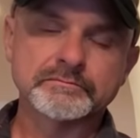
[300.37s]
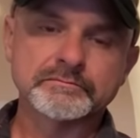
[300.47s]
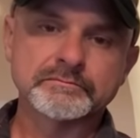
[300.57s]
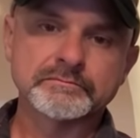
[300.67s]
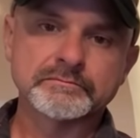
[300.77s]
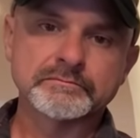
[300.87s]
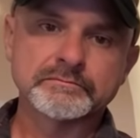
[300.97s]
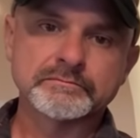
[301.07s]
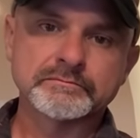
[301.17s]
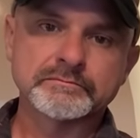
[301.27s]

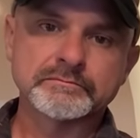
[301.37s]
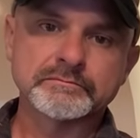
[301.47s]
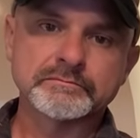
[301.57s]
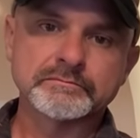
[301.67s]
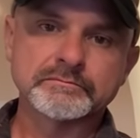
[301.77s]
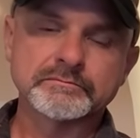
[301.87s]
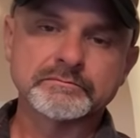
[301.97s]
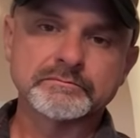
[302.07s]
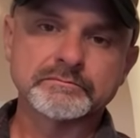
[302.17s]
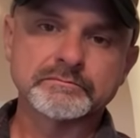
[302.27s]

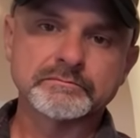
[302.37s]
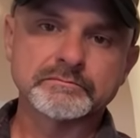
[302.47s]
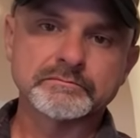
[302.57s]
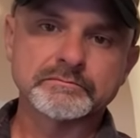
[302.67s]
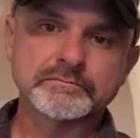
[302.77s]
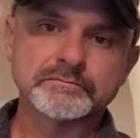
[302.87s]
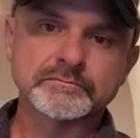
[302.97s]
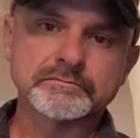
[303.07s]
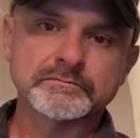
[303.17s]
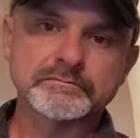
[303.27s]

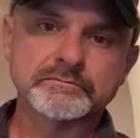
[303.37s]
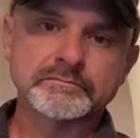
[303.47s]
(silent)